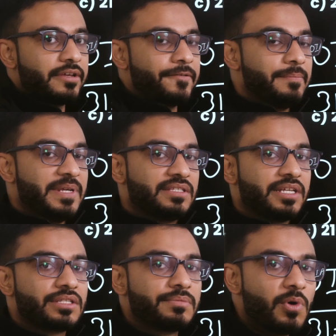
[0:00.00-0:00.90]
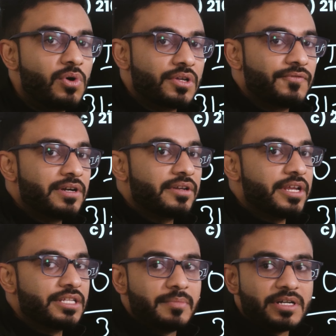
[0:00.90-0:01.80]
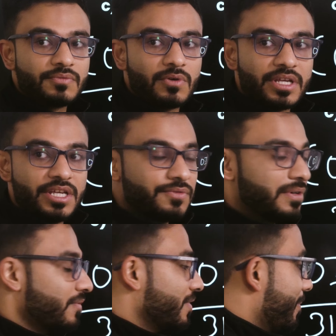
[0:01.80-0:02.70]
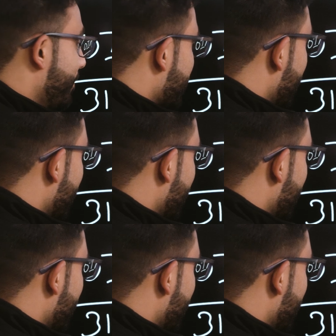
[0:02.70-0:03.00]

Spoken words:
there will be 6 more different arrangements for each one of them.